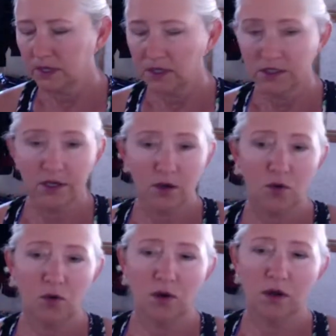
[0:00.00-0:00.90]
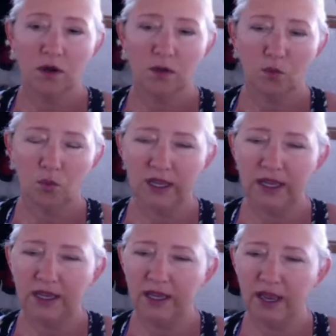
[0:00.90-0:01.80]
So
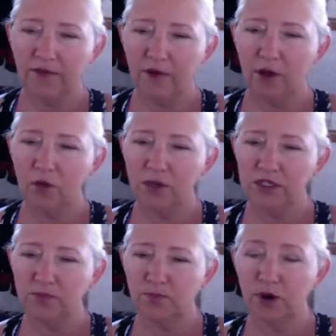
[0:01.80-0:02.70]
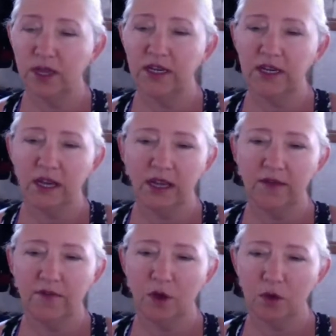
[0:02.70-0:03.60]
Brian and I
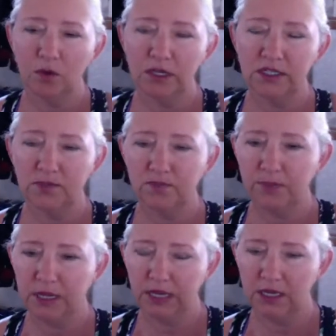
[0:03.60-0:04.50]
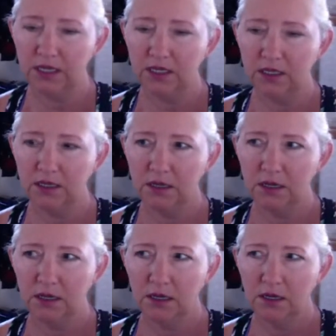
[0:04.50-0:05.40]
have always been
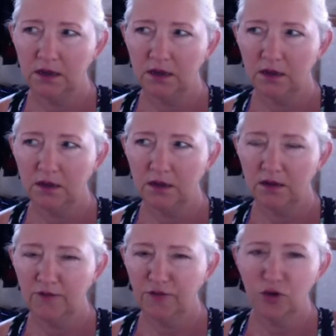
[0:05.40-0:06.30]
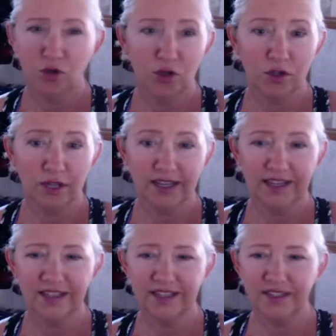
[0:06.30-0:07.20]
frugal, I
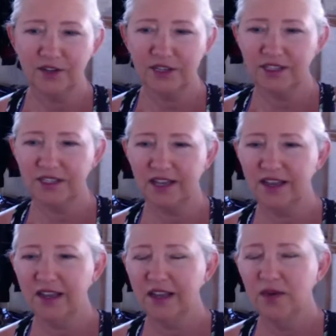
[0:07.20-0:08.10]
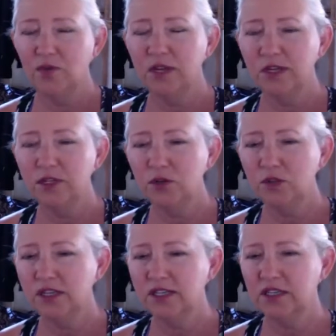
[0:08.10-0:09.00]
guess you could say. We
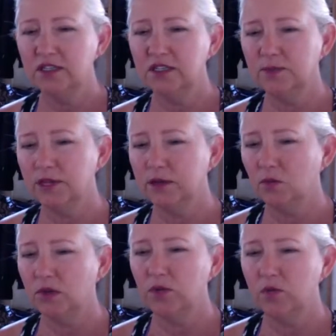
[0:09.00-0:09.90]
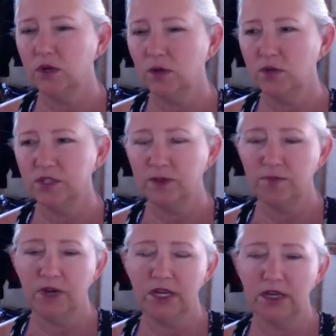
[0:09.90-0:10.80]
would always spend
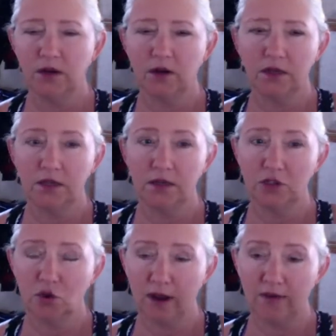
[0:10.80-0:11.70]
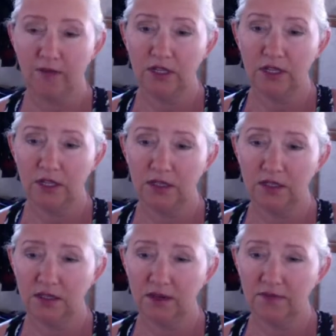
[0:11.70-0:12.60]
money on traveling and
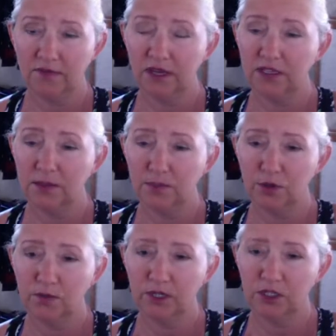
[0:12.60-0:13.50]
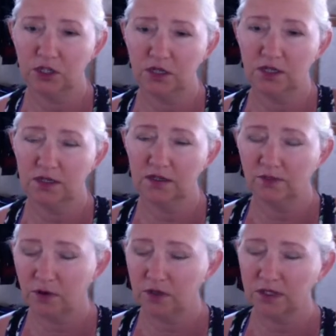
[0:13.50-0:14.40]
stuff. That's pretty much it. As
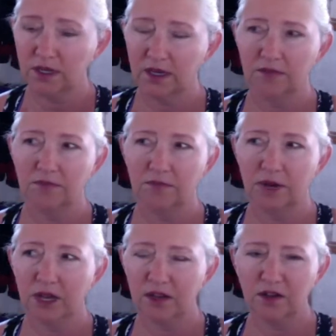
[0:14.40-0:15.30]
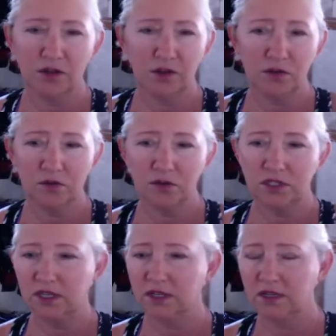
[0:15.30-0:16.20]
far as like buying clothes
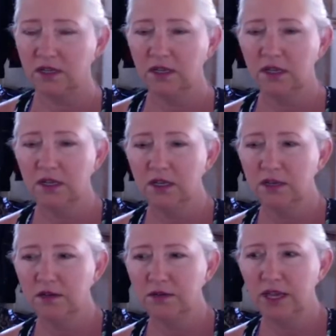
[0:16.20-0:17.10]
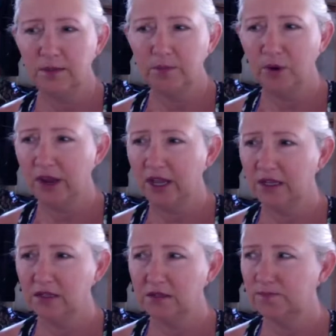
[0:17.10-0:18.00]
and name
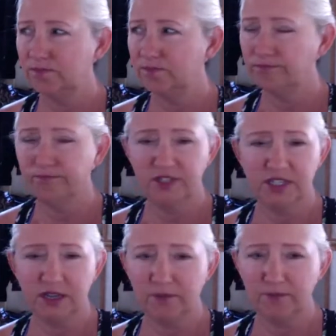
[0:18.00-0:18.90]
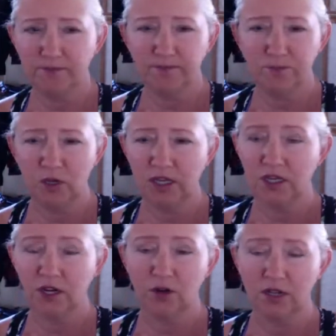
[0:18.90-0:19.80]
brand stuff, we could
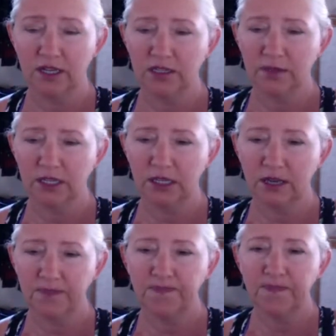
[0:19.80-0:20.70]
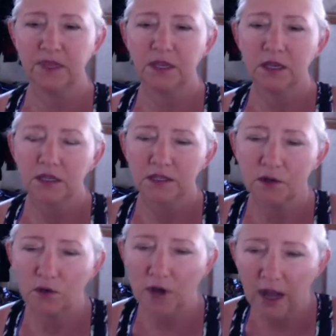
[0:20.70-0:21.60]
care less about that.
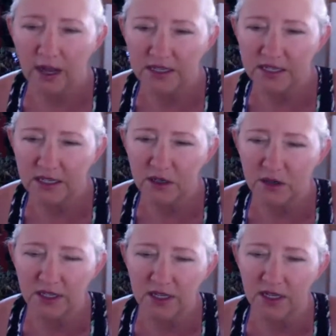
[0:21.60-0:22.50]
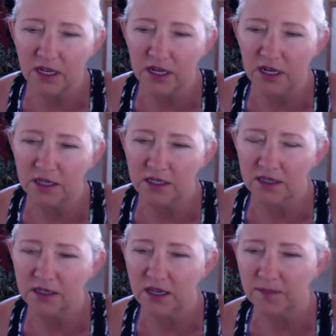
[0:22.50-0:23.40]
So I see you said,
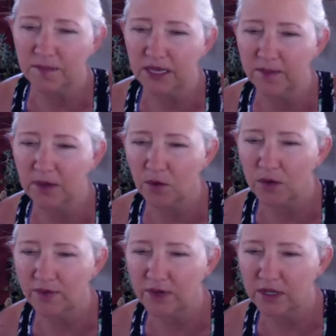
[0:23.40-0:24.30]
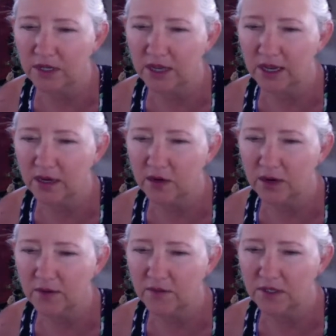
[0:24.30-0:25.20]
sounds like me and my wife that
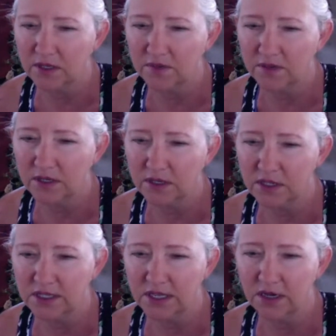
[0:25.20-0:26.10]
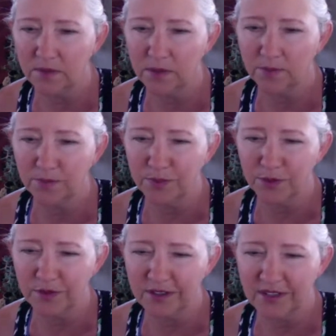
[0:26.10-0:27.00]
handcraft stuff and set up a booth.